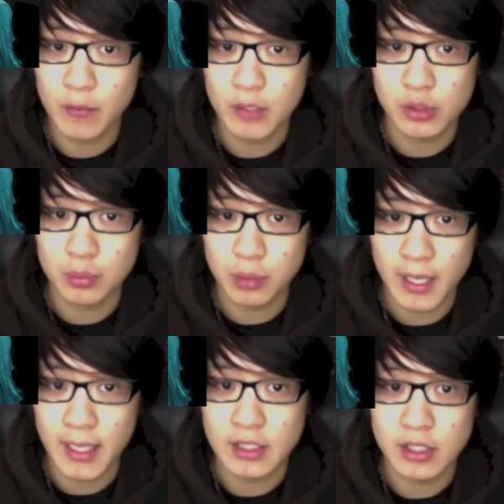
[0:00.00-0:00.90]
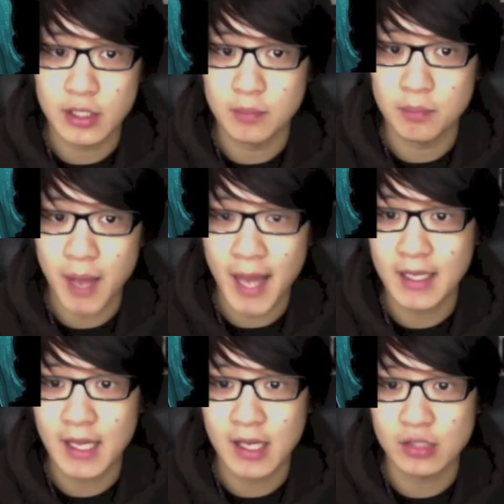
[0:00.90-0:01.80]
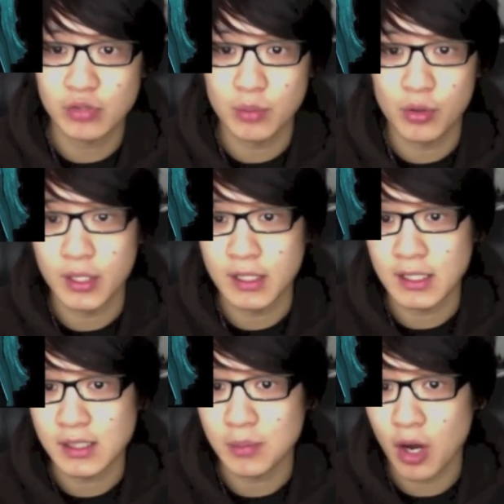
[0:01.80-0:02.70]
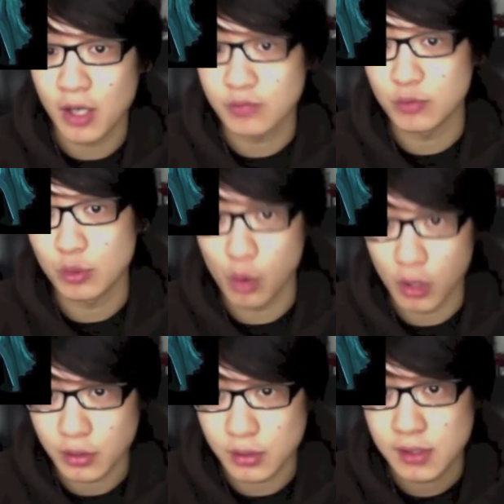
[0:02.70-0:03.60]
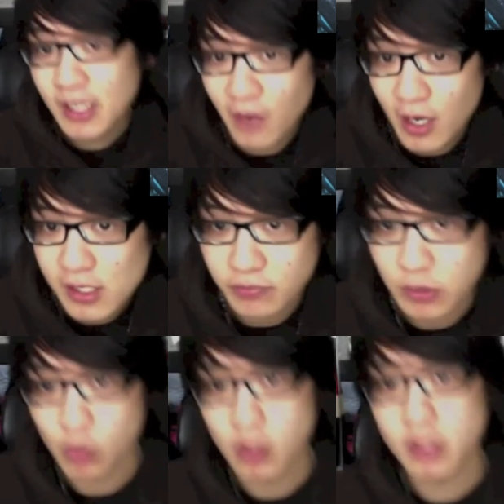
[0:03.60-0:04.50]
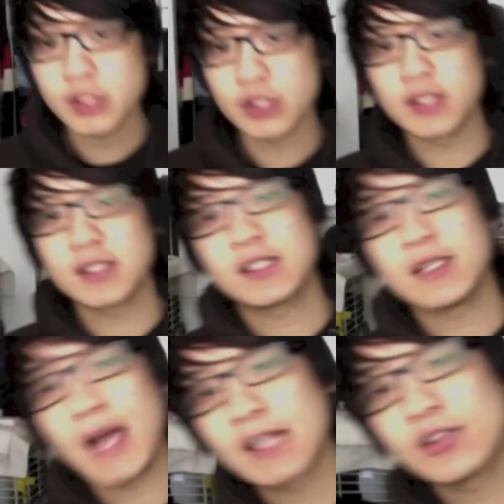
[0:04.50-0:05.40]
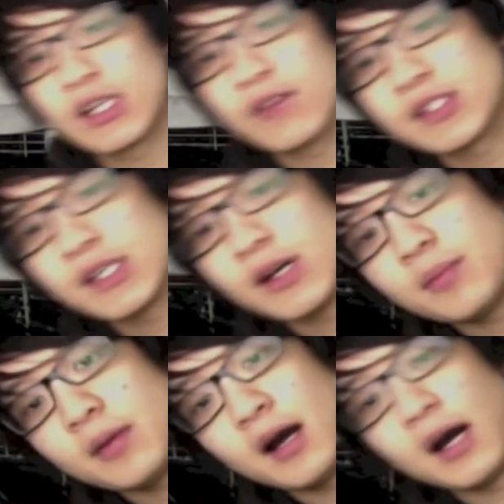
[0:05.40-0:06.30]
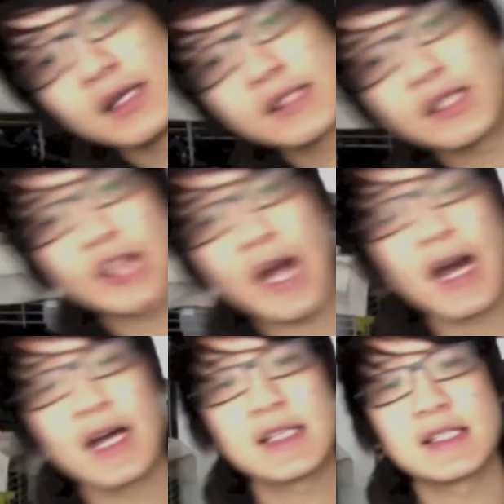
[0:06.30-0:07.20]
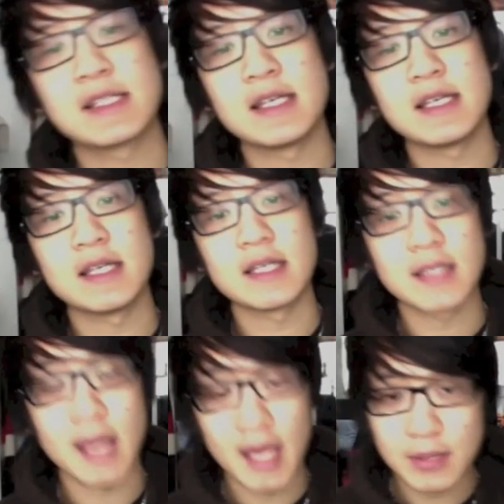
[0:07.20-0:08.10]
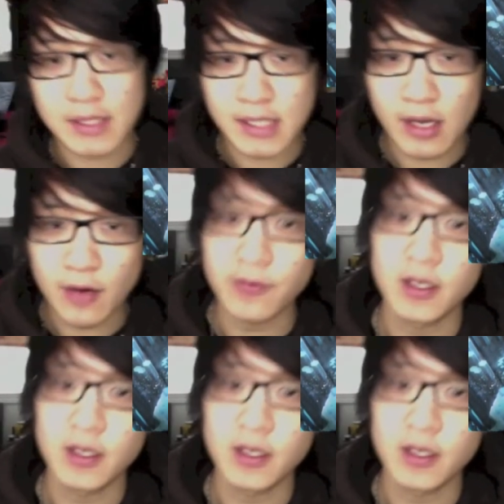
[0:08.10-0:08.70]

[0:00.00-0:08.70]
what you played, you can back Chaos Reborn and get some awesome rewards. Awesome rewards, you can snag yourself some, such as the game itself,